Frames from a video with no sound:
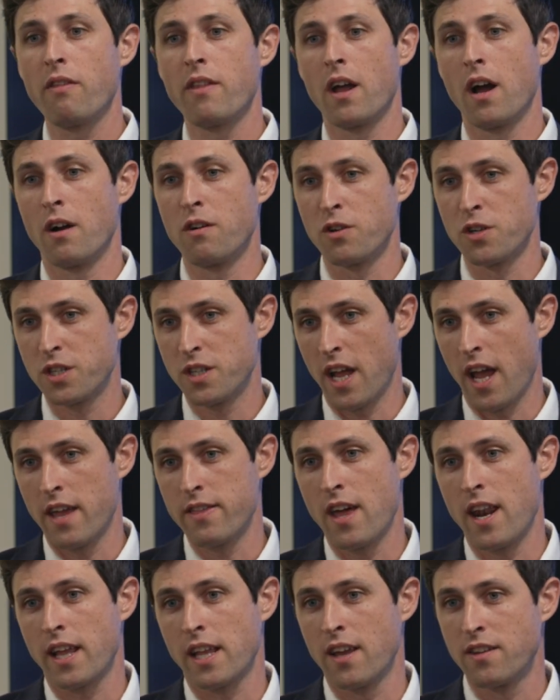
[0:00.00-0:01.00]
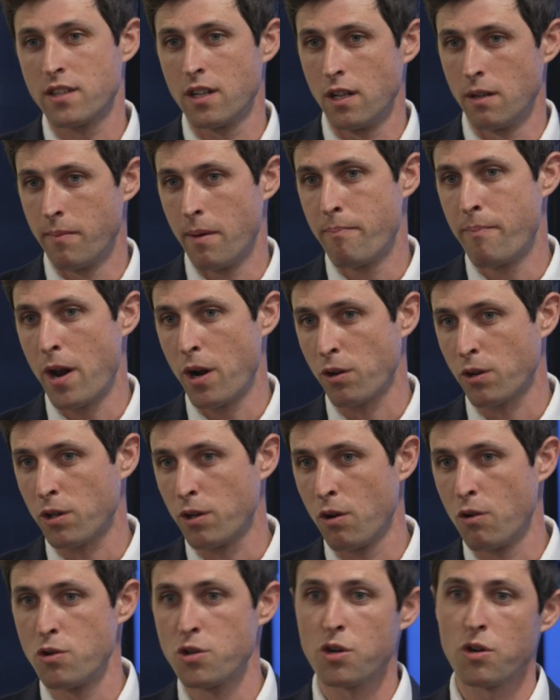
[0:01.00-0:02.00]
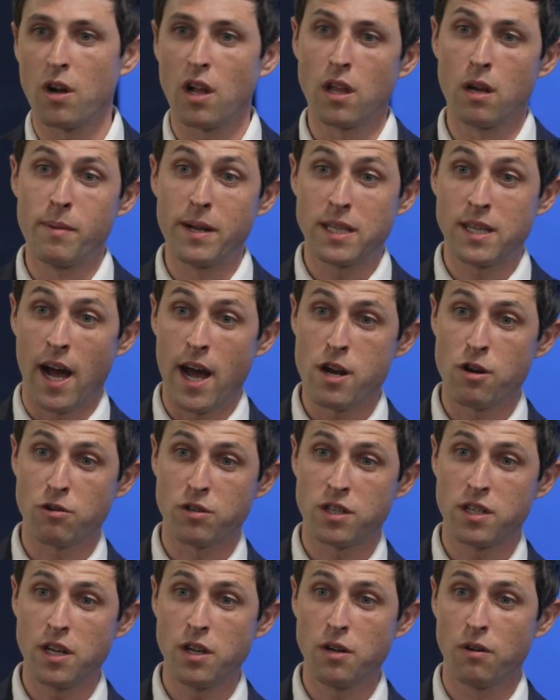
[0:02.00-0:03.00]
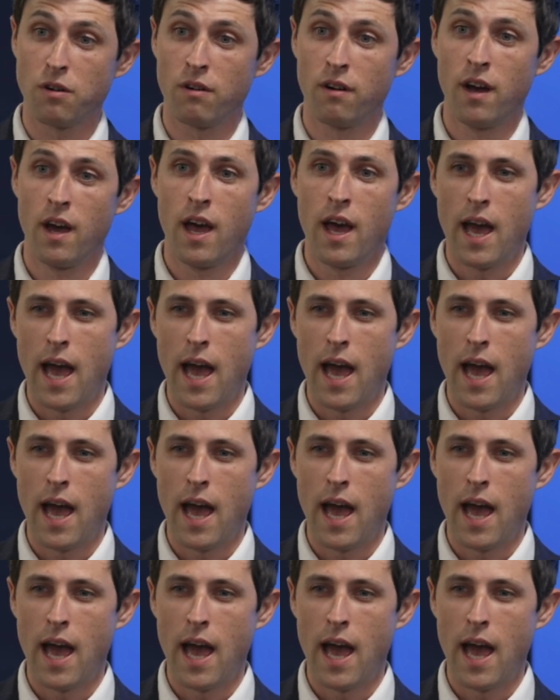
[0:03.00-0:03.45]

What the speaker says: They understand that it gives a little bit better closure, a little bit tighter seal,